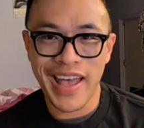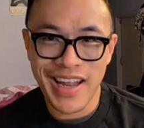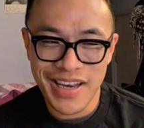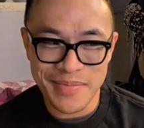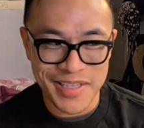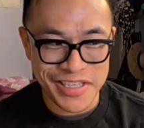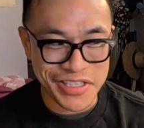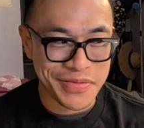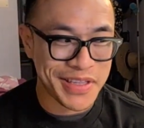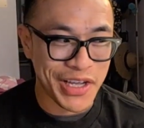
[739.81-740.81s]
had an
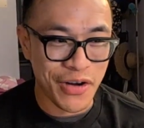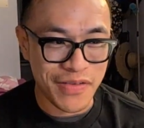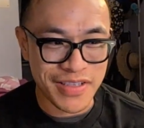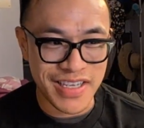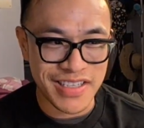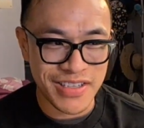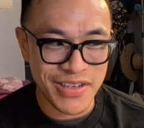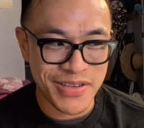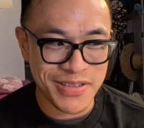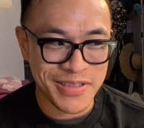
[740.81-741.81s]
obsession with like oversized
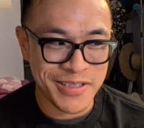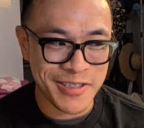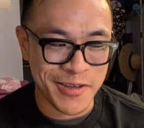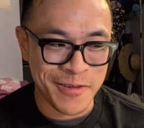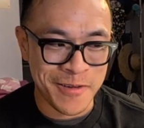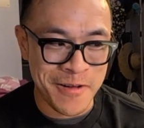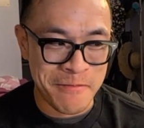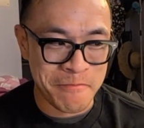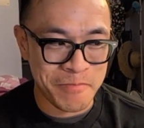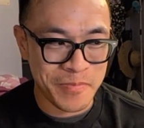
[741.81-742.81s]
clothes.
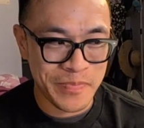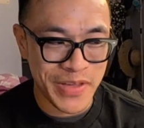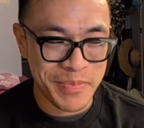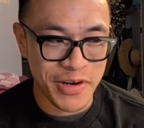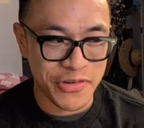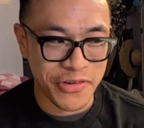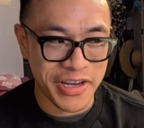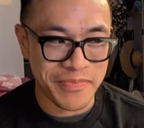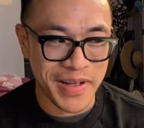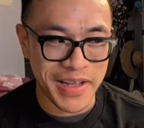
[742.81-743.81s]
So the
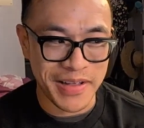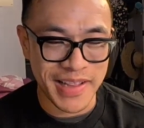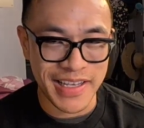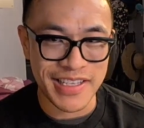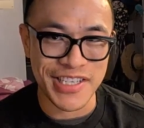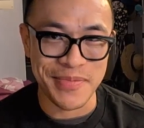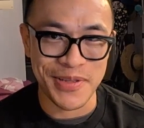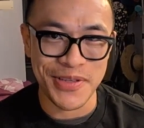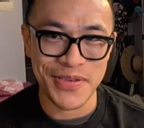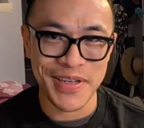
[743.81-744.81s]
majority of my like gym
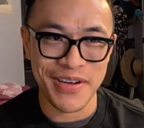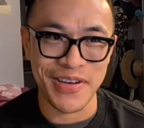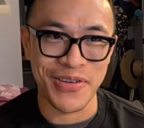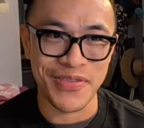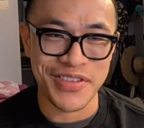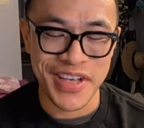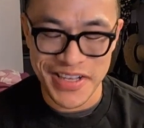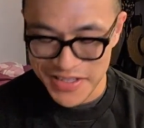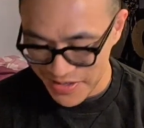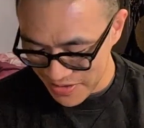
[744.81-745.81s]
clothes right now are
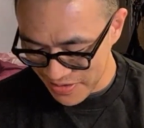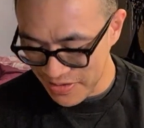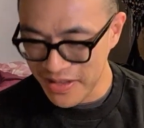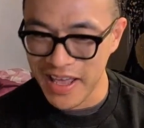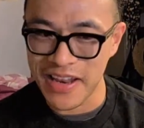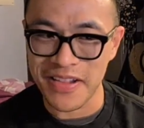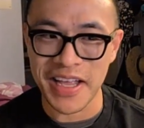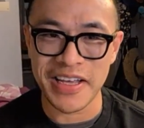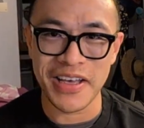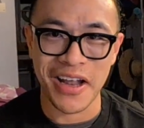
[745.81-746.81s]
oversized, and they're
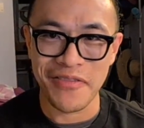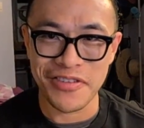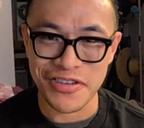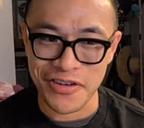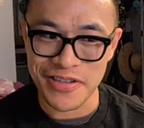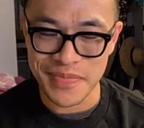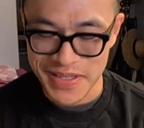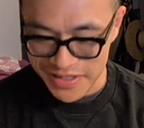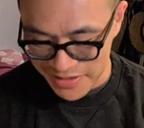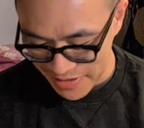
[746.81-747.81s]
like cut off shirts
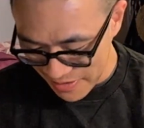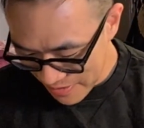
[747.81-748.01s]
basically.